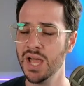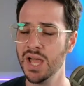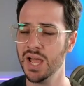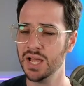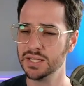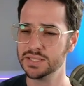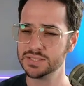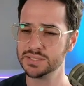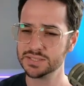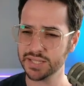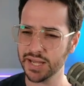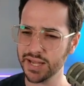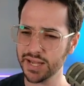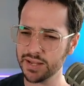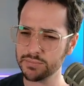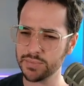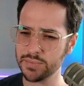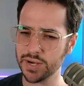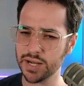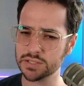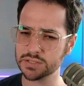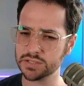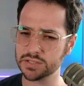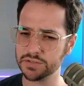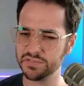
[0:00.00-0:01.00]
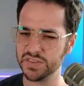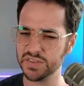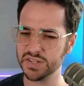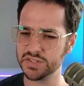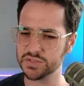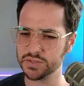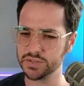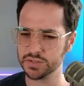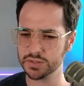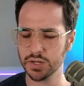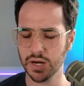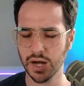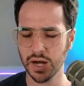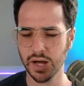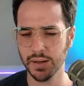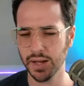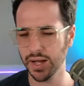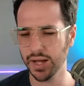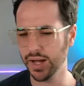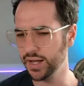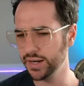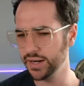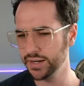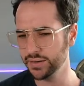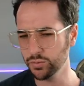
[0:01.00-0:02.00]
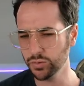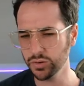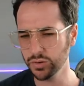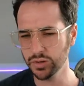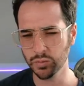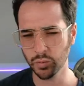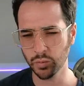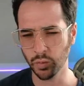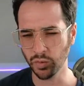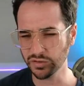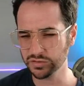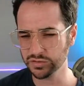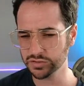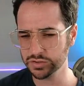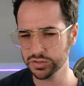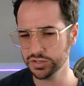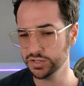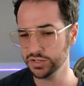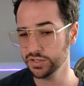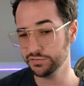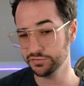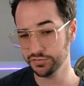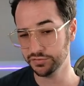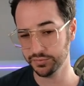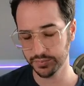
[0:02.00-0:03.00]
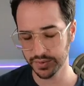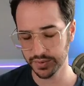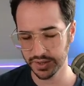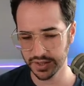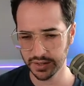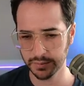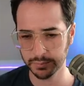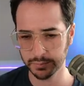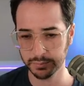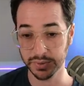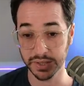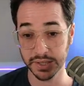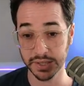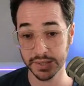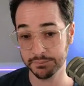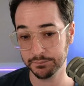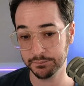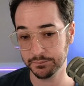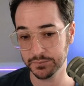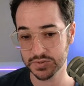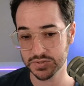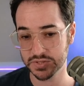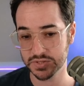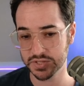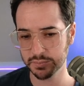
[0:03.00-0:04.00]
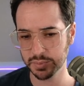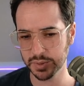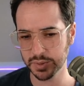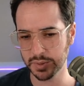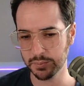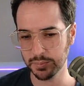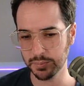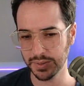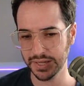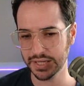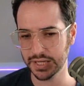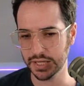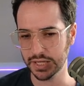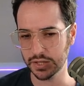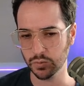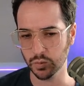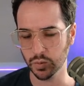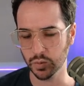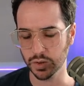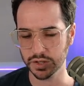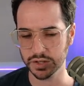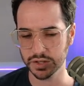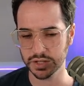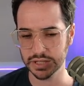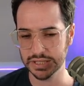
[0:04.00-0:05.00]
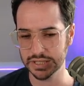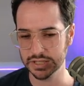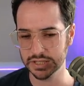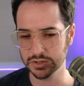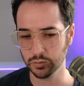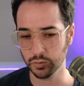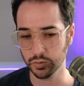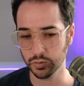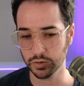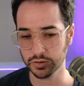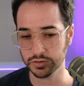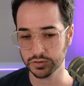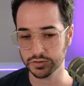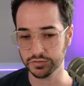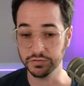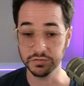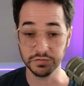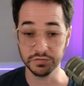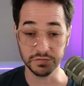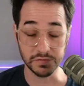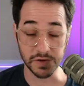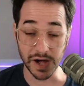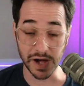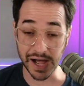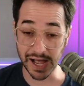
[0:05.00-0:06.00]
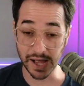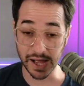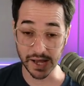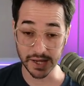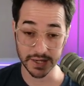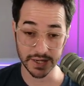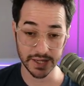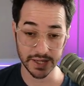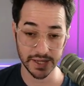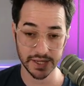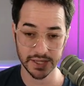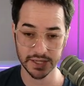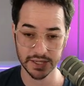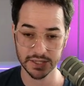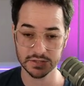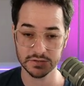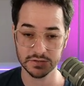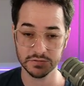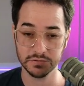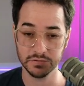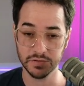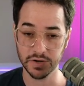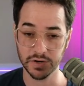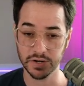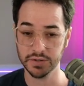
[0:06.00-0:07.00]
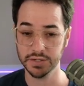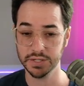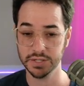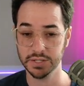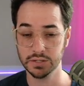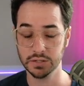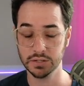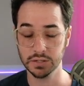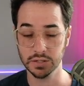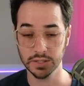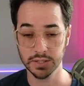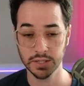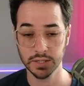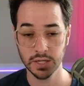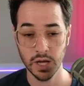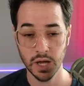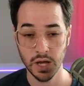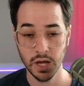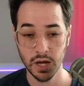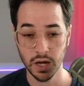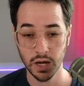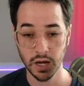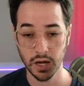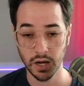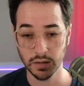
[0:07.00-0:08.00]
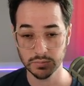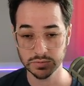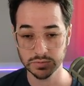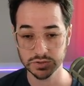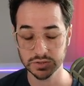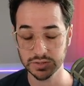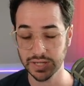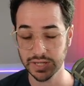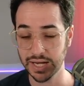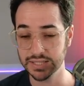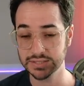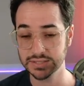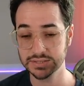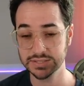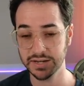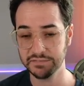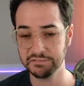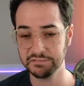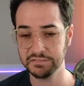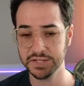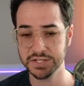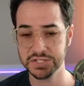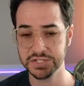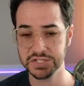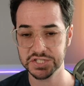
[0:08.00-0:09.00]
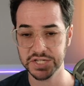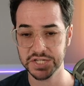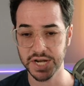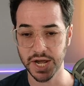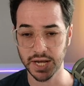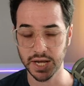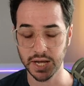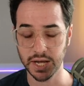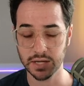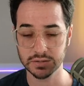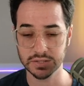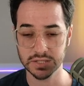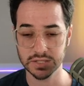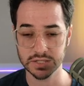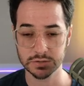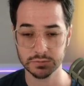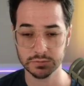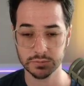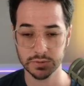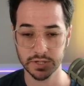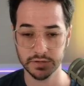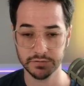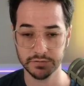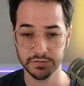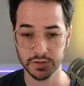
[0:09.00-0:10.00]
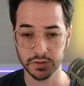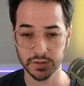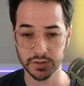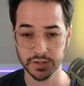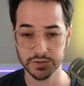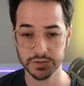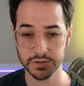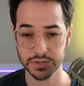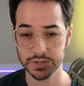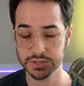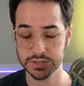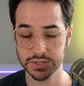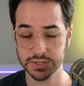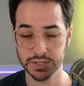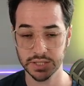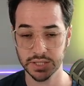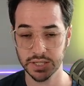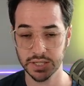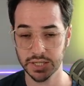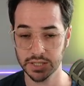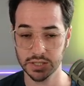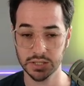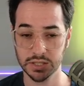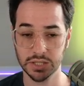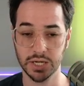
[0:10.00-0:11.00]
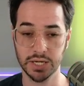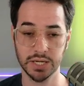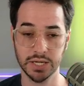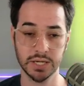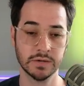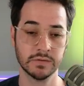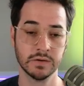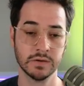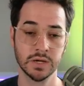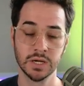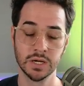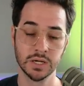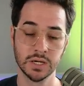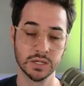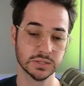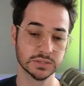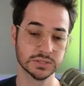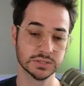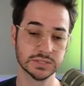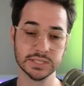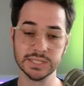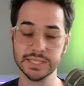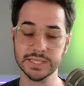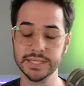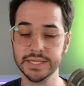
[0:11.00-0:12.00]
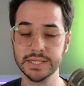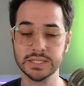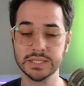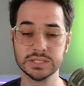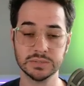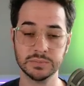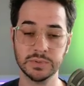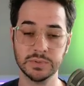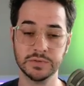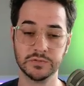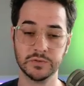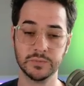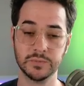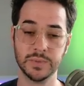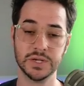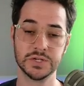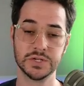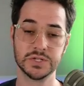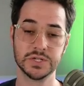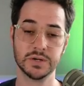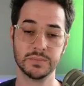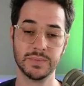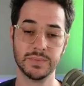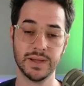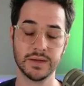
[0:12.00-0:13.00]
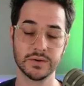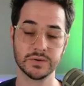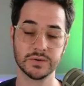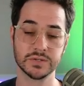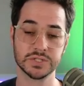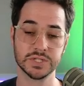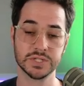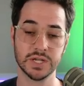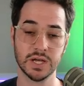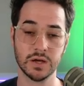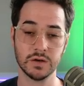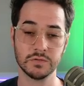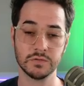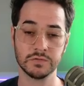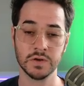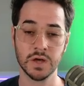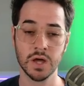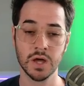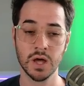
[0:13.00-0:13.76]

The scan browser feature, it didn't really work too good for me, but simply picking one of these works fine and it's very good. So guys, definitely check out this one if you're interested in kind of deleting some information about yourself